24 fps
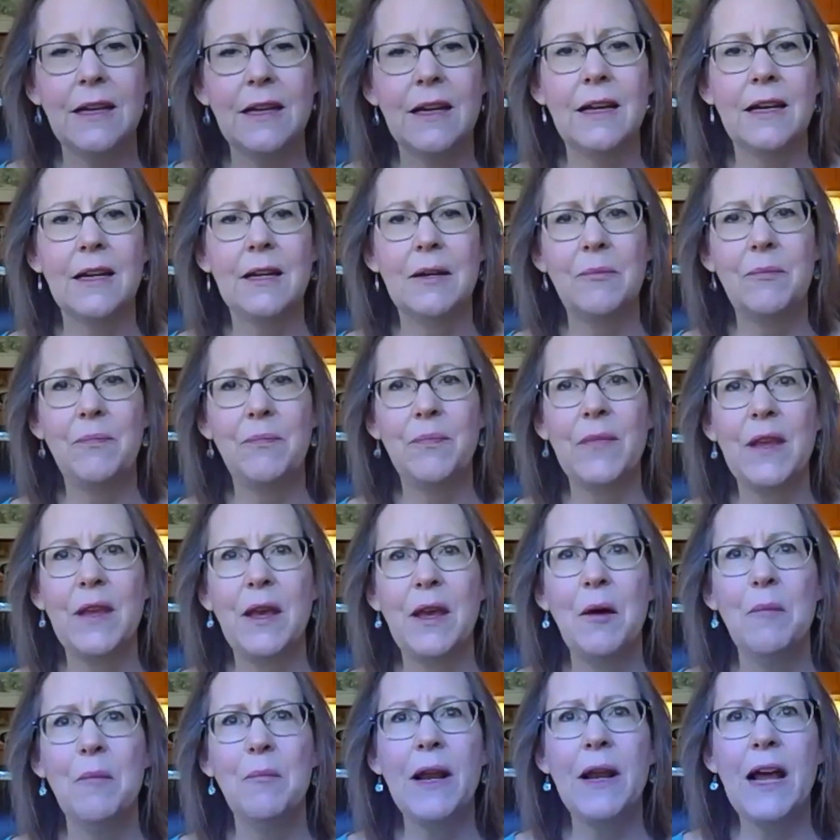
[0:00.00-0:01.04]

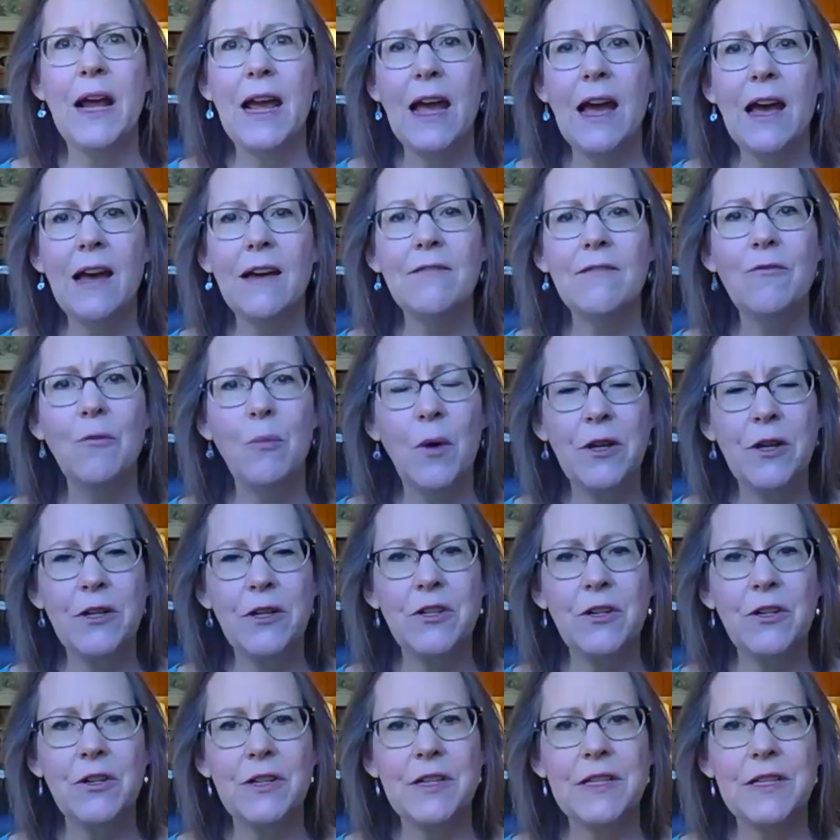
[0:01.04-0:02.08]
But I have
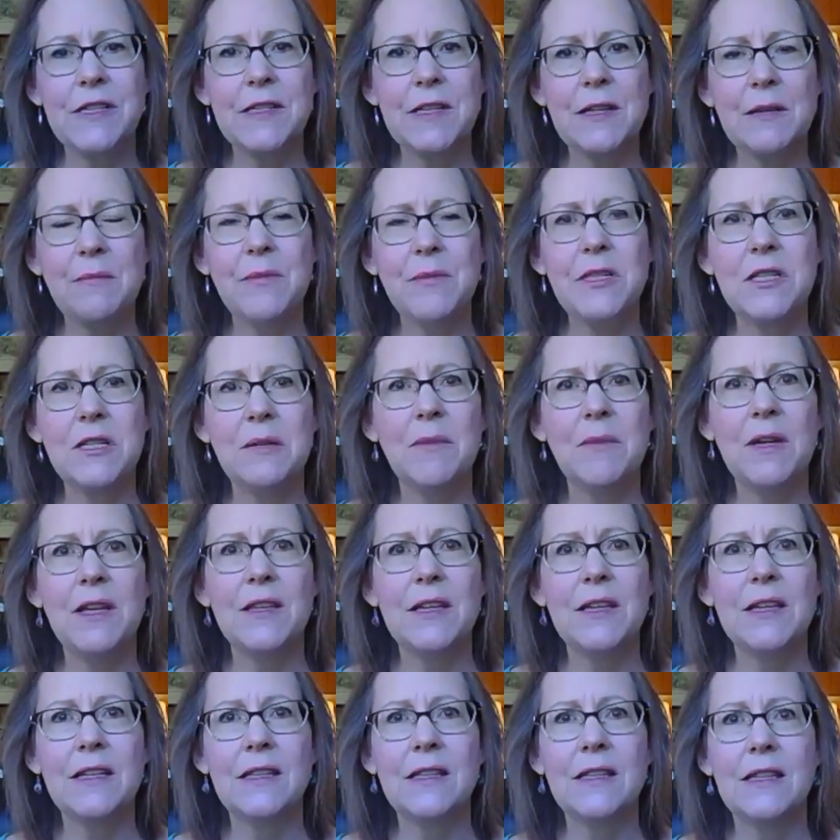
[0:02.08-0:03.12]
wondered, it seems to me
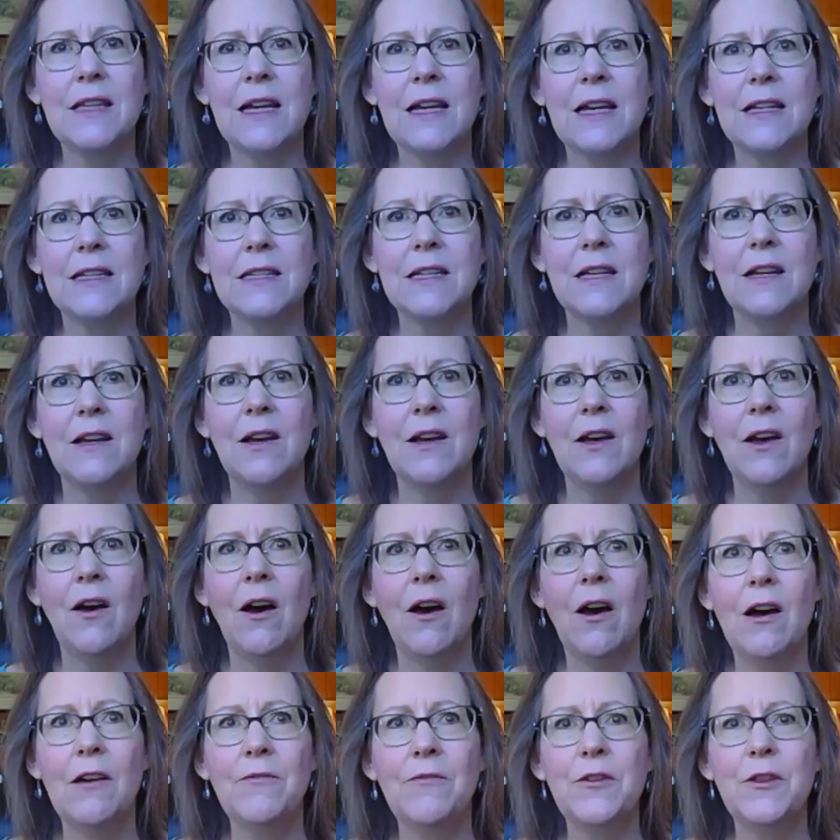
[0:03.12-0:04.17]
that
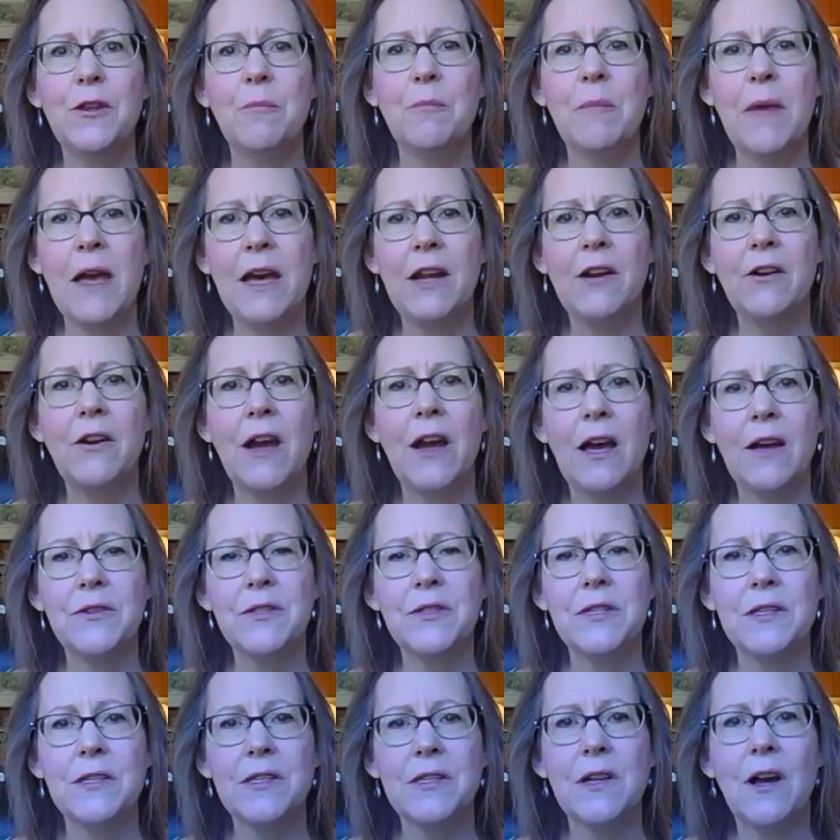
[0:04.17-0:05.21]
often the manor
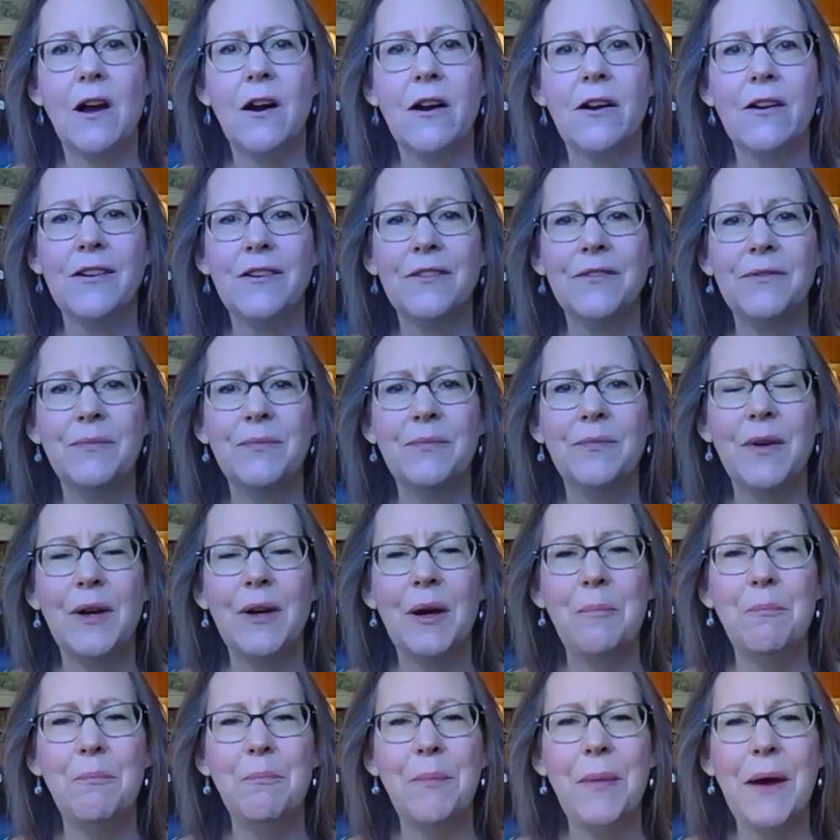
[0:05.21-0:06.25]
houses are
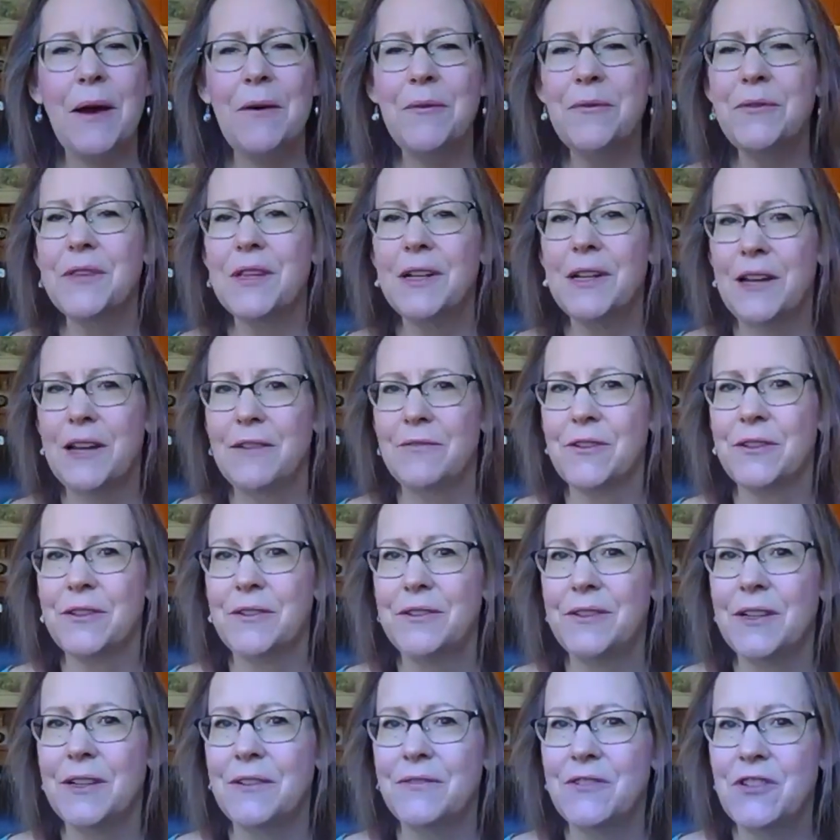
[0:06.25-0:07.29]
about the
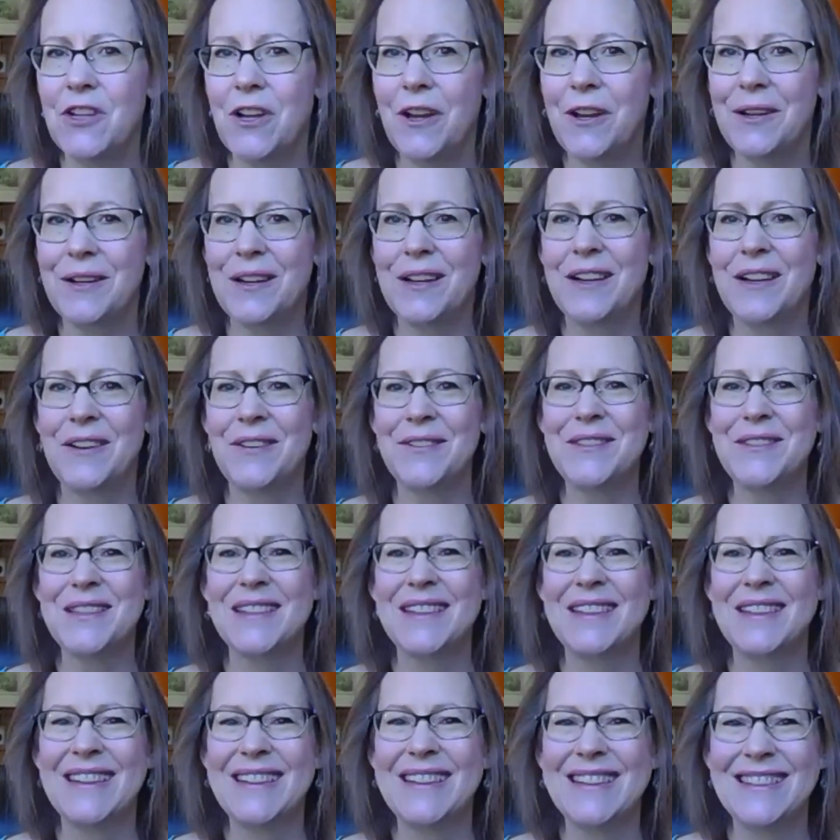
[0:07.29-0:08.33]
level of Chawton House,
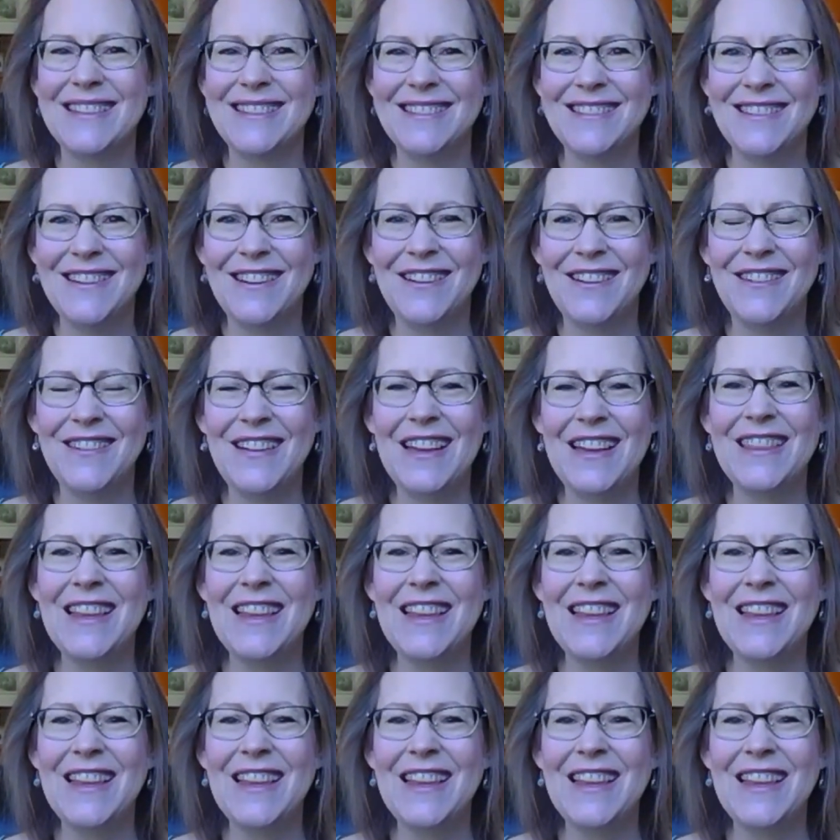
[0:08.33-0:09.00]
you know, and